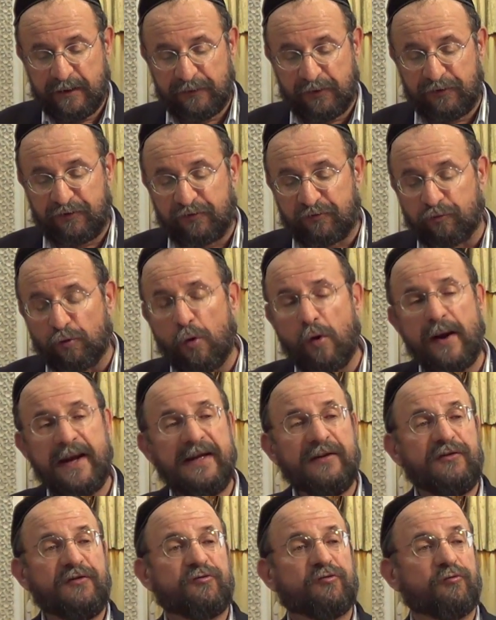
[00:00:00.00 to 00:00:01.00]

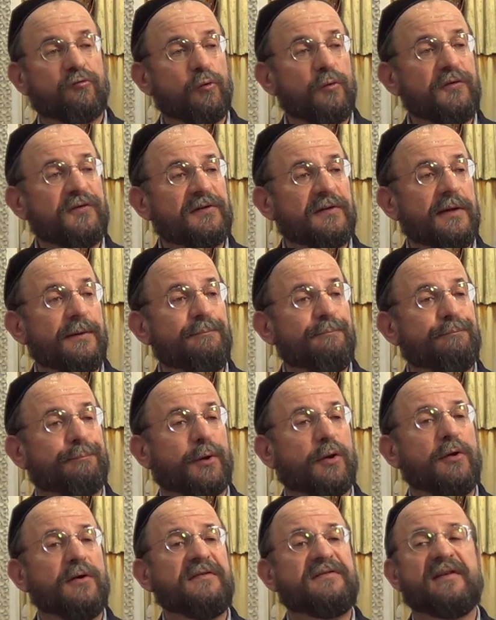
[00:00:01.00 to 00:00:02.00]
destroys Jerusalem,
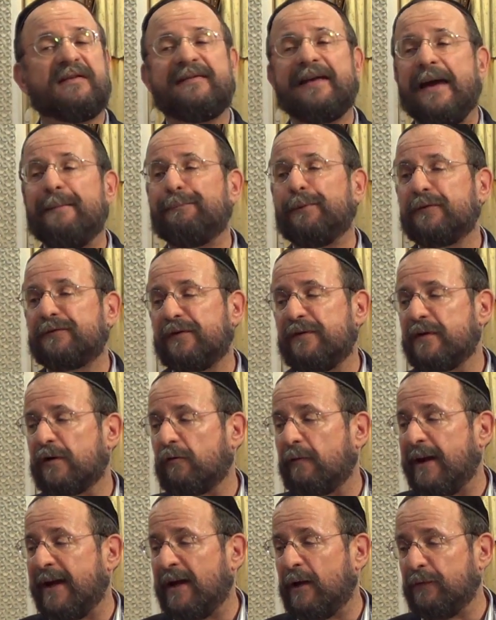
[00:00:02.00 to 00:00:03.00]
burns the temple to the
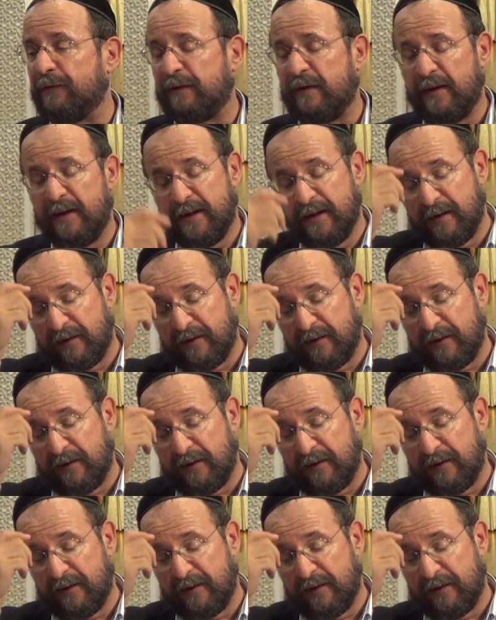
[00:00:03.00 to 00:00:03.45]
ground.